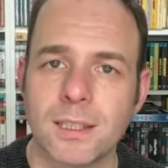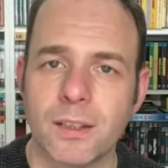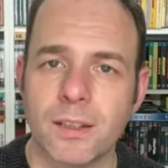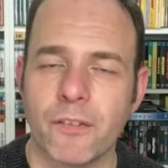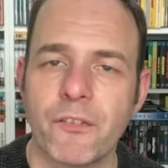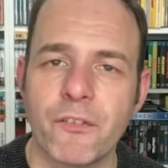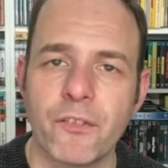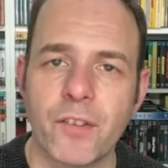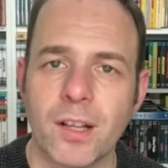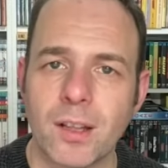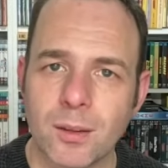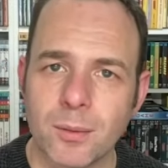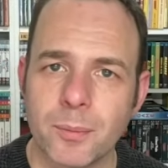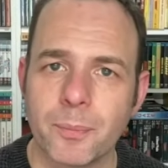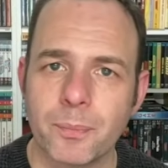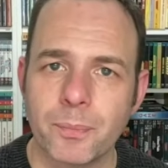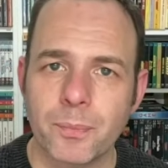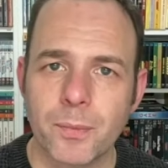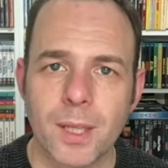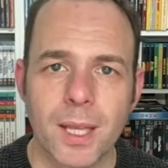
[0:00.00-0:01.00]
as a
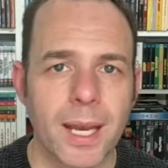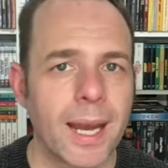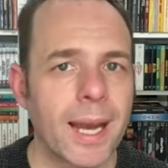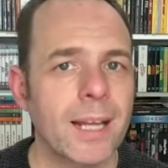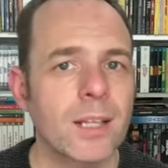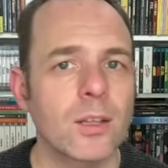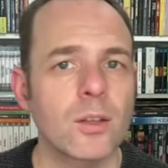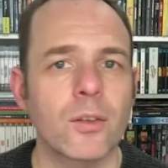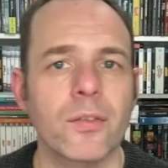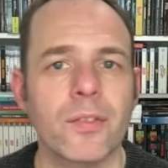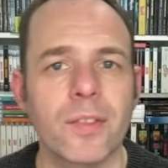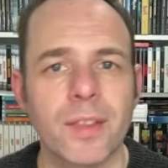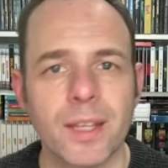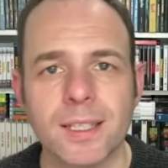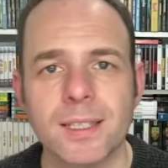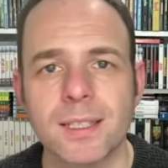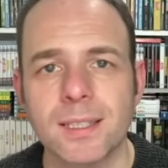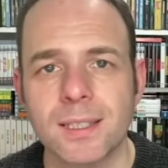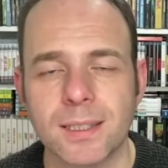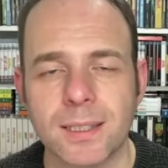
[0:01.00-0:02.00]
film and of
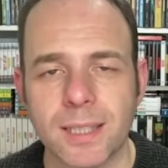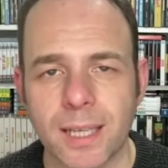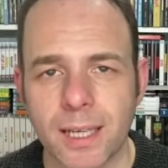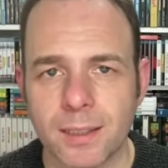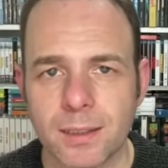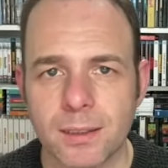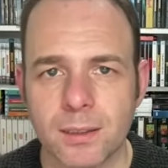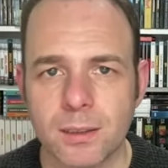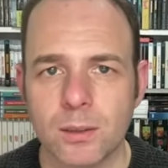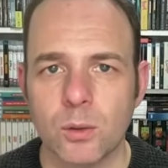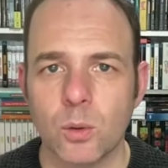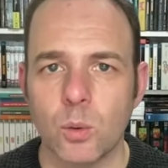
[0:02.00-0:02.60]
this set.